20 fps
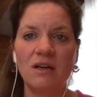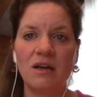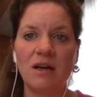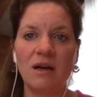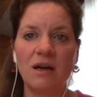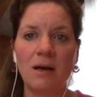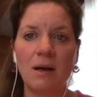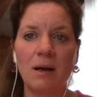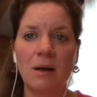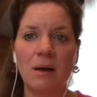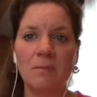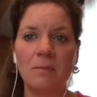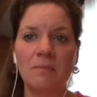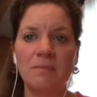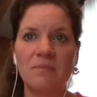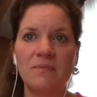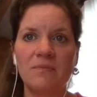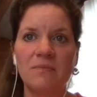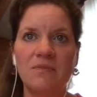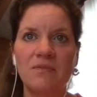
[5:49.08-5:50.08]

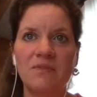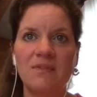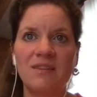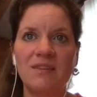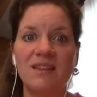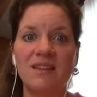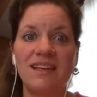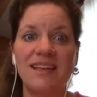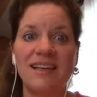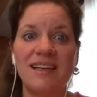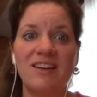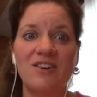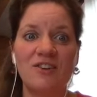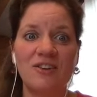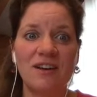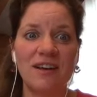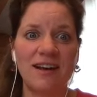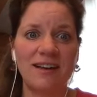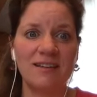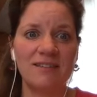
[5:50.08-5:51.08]
the
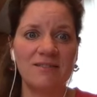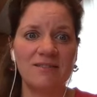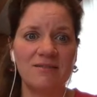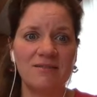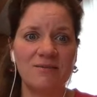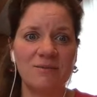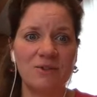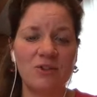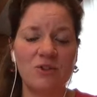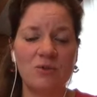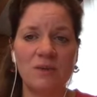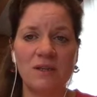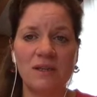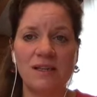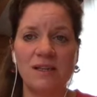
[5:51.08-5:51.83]
internet, which